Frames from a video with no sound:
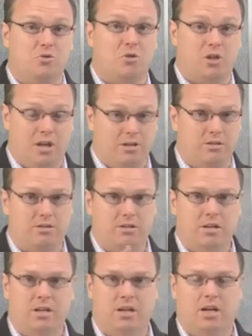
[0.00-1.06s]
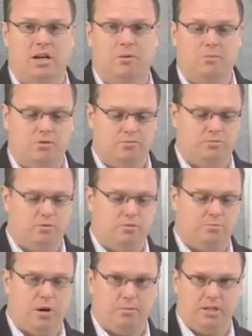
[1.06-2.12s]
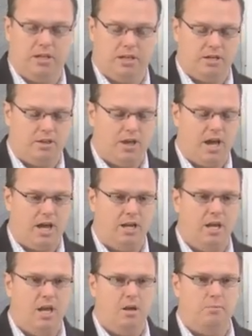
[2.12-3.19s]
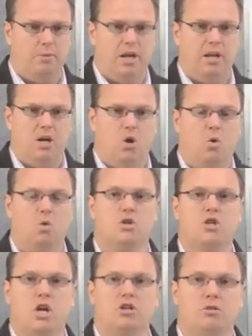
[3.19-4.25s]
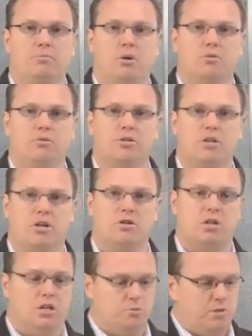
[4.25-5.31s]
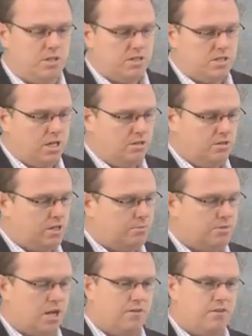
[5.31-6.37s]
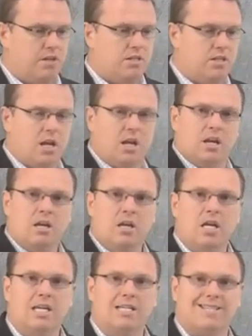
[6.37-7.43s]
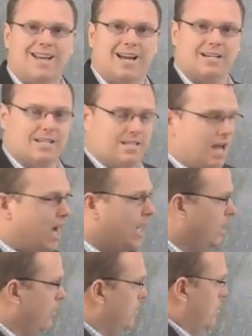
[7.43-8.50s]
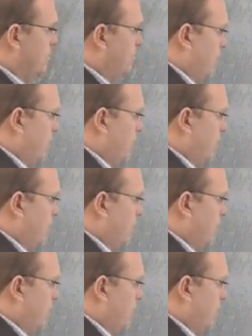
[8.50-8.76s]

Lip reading: do this. We'll probably get into that. But horizontal polarization is when the signal comes out of the antenna side to side. Now, this is